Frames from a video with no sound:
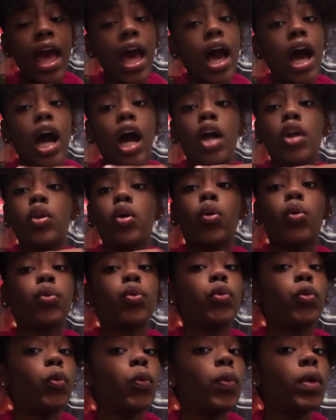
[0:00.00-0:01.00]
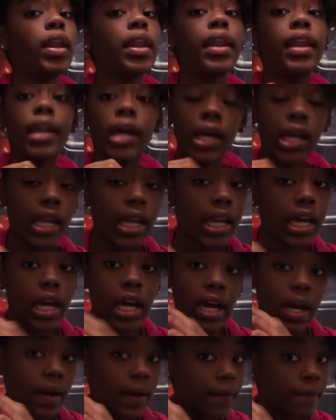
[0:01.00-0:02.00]
I don't do none
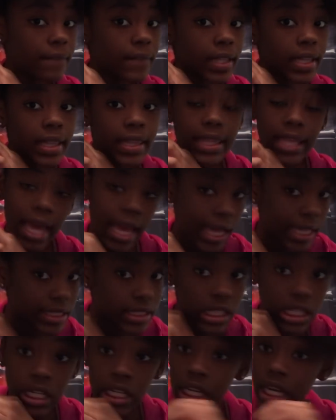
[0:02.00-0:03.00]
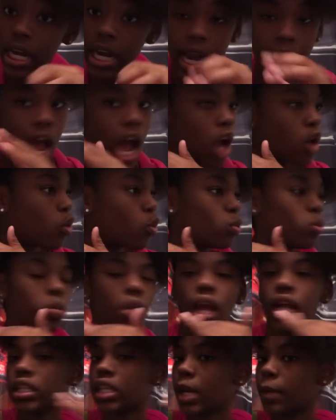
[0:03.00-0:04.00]
of that. None of that. I don't
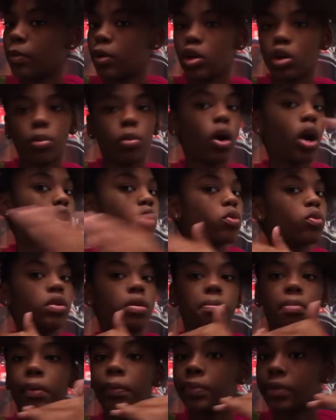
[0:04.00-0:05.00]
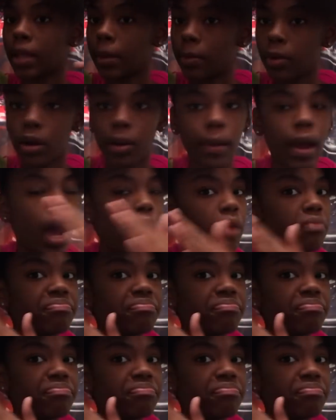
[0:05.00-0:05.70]
like that boy no more. I don't want to be with that boy no more.